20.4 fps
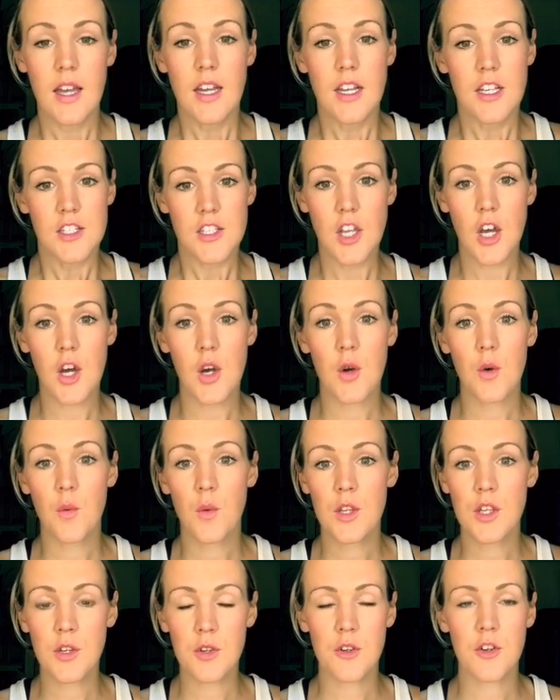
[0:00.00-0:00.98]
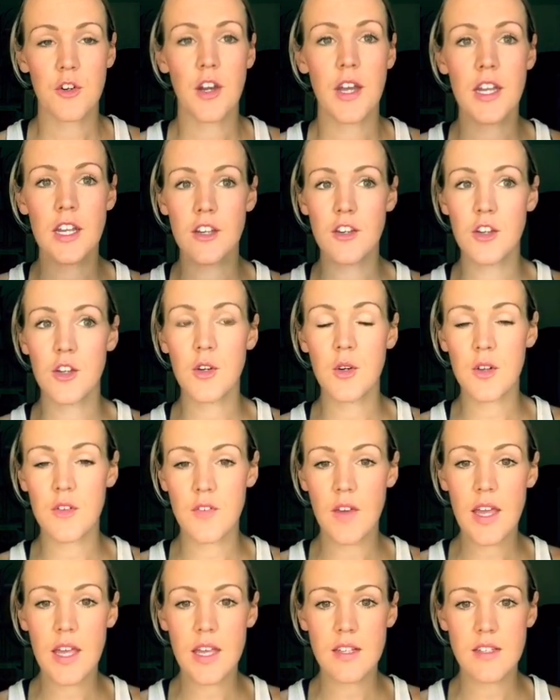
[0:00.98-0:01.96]
So when you create a new
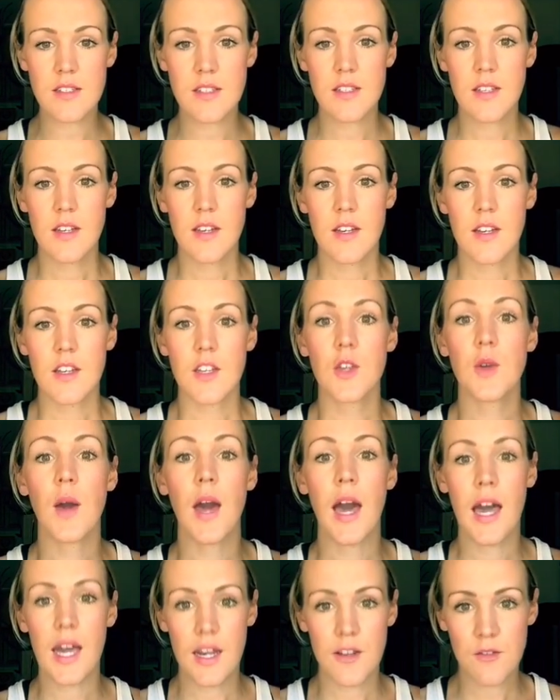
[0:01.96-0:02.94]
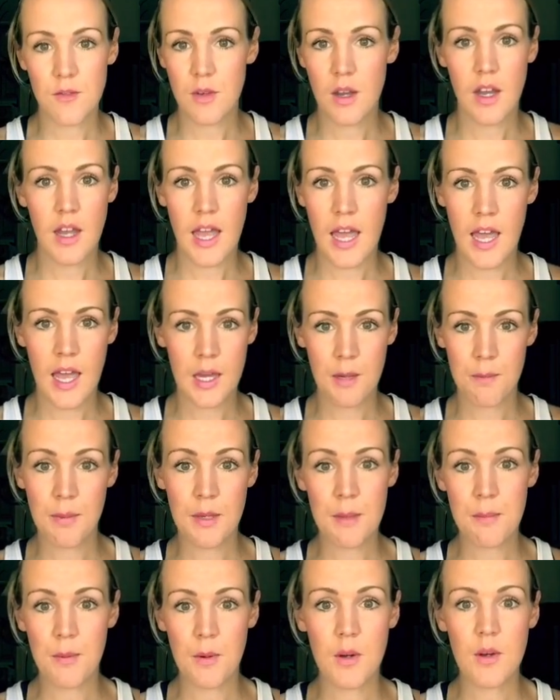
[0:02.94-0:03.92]
event, you add
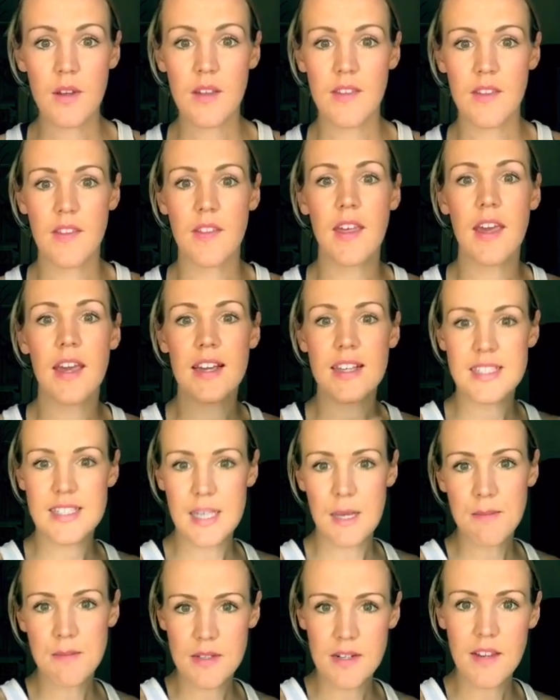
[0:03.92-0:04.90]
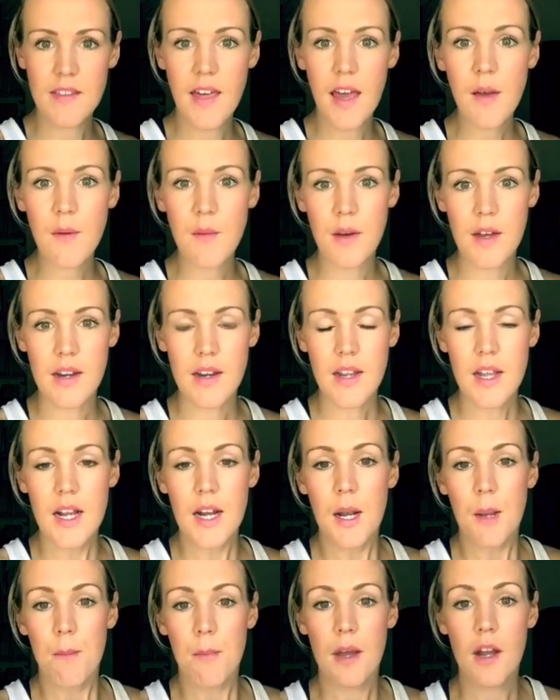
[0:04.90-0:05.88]
people and then they accept into that one.
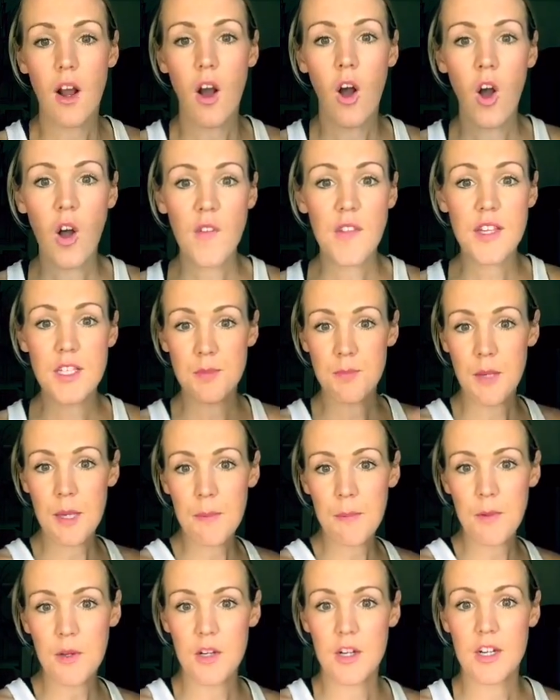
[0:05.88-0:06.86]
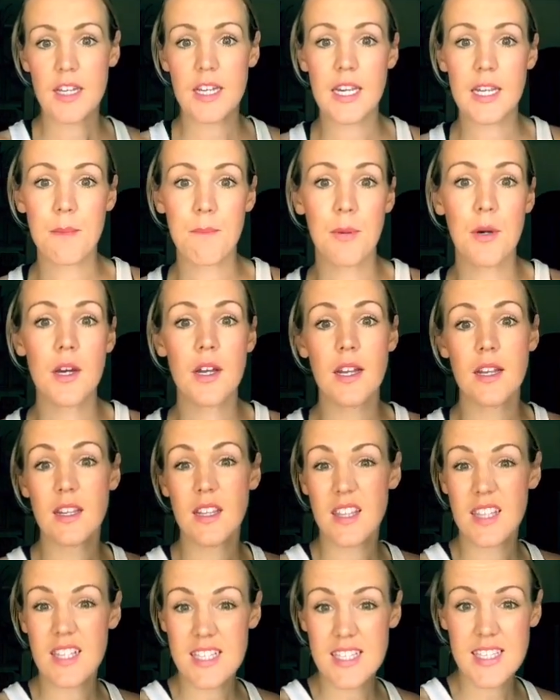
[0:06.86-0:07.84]
But all these people are getting put into
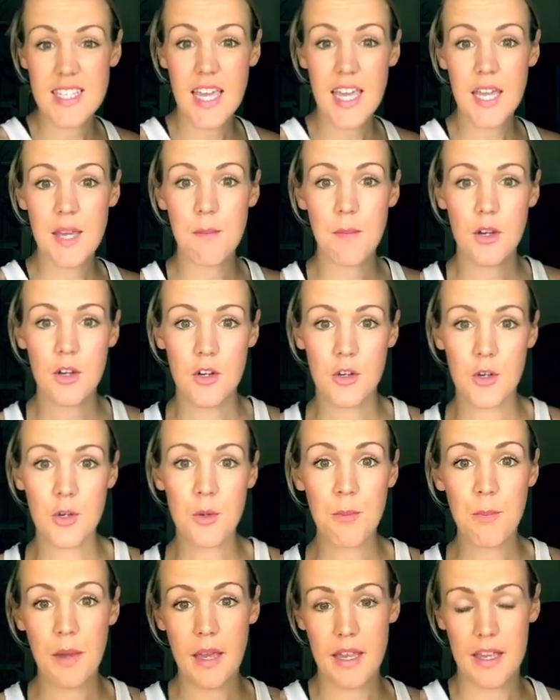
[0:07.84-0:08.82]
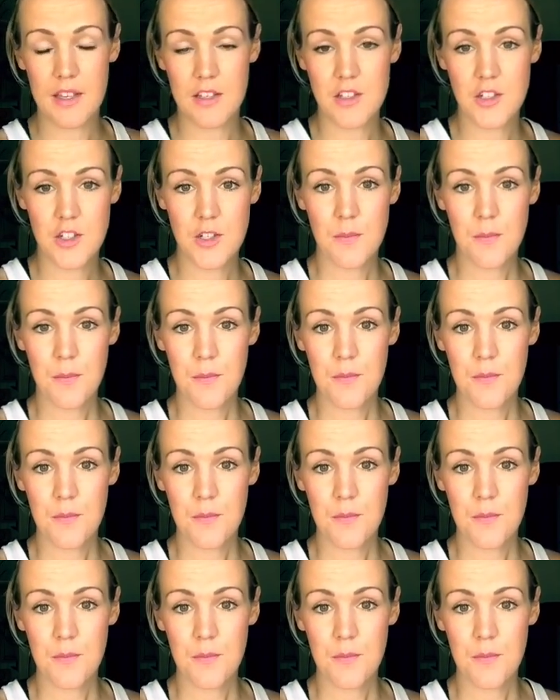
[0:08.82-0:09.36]
the same group page.